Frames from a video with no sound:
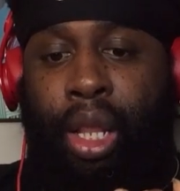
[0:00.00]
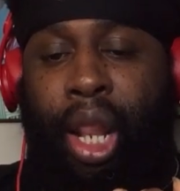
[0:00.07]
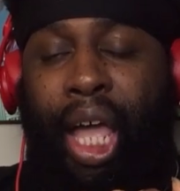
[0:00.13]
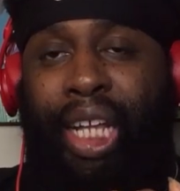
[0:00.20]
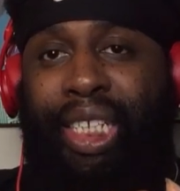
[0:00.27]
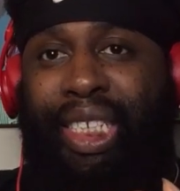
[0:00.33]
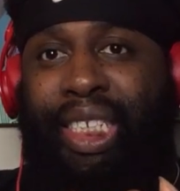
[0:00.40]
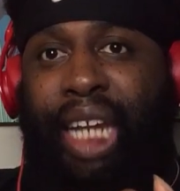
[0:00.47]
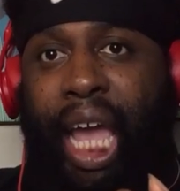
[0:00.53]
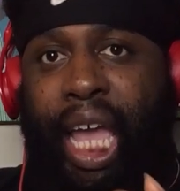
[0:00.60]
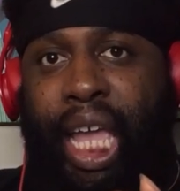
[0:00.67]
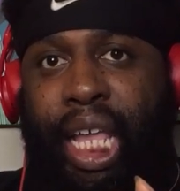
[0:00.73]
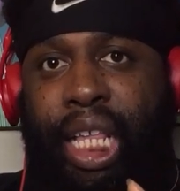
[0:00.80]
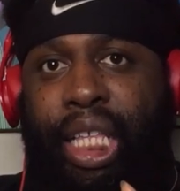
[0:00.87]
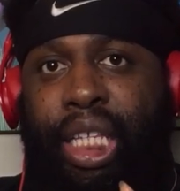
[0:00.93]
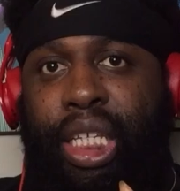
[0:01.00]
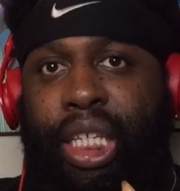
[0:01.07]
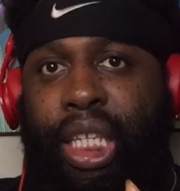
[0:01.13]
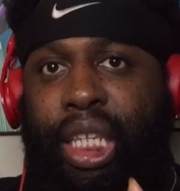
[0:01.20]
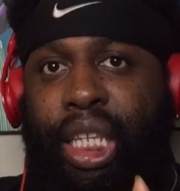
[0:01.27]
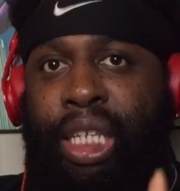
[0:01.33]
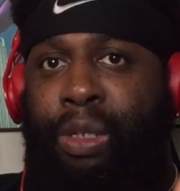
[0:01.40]
like
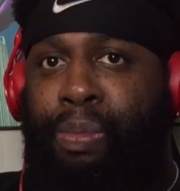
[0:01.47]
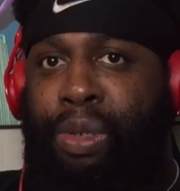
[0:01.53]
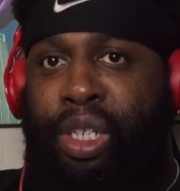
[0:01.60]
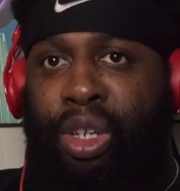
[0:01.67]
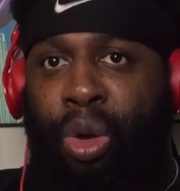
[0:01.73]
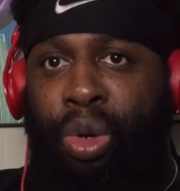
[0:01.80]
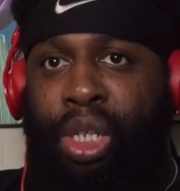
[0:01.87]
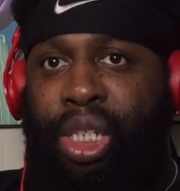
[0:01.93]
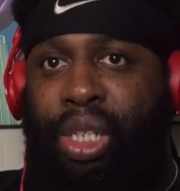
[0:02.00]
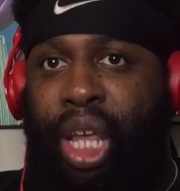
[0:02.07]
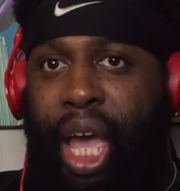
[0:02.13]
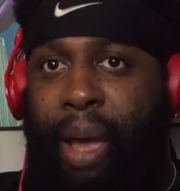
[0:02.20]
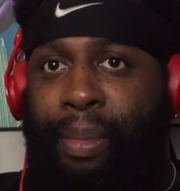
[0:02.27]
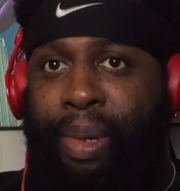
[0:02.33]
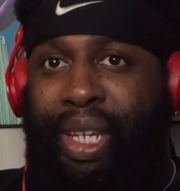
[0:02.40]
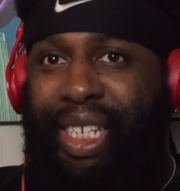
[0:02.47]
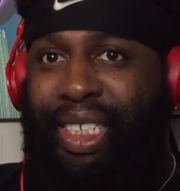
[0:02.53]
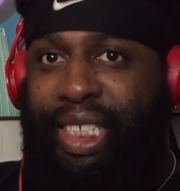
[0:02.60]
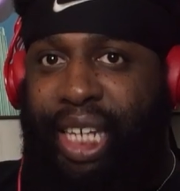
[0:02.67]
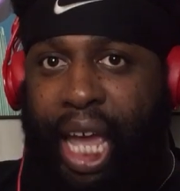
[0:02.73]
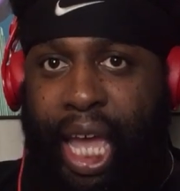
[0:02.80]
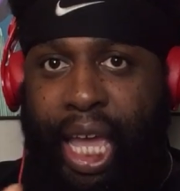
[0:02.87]
Jane, these personas that happened to
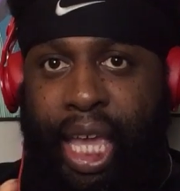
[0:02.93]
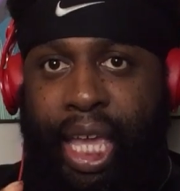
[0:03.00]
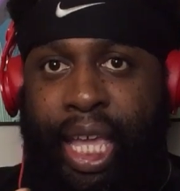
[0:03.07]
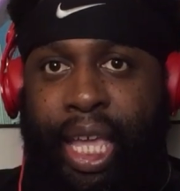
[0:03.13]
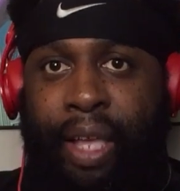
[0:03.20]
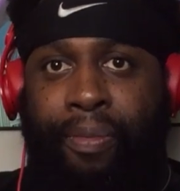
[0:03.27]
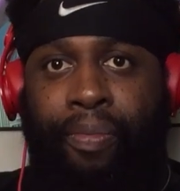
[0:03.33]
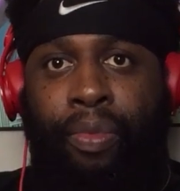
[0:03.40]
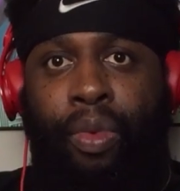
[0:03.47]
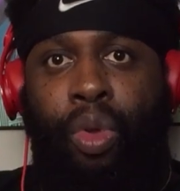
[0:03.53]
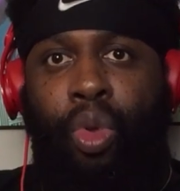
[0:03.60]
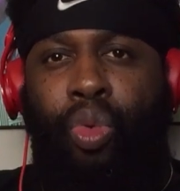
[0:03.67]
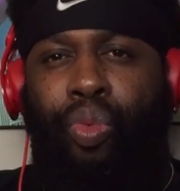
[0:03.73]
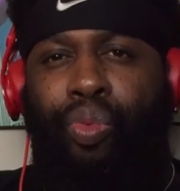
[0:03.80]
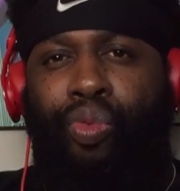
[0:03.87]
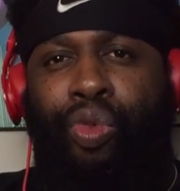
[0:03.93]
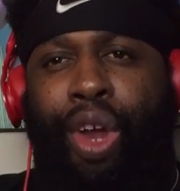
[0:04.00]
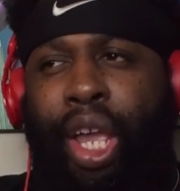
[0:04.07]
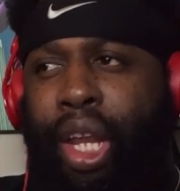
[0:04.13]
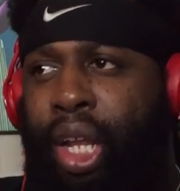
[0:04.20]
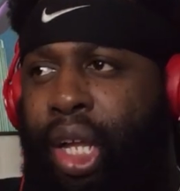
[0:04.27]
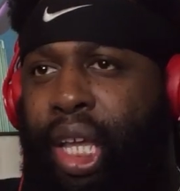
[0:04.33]
Jane,
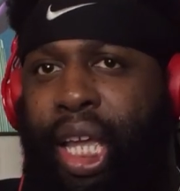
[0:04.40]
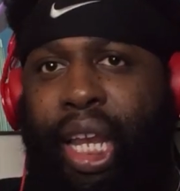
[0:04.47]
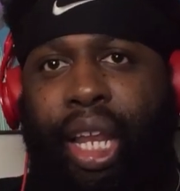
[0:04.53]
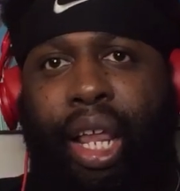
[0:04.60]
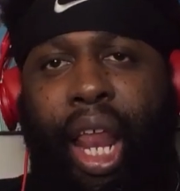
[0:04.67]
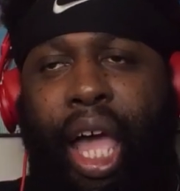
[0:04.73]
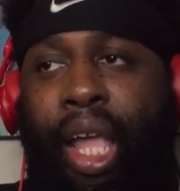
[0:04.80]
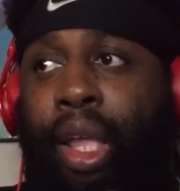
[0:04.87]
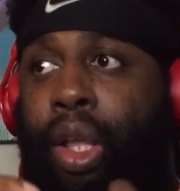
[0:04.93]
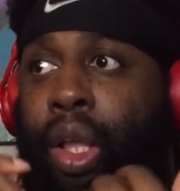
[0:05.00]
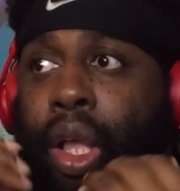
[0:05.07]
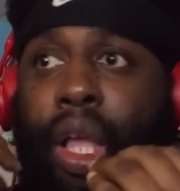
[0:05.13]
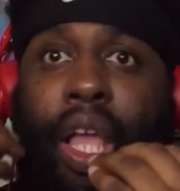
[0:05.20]
Rita getting, like,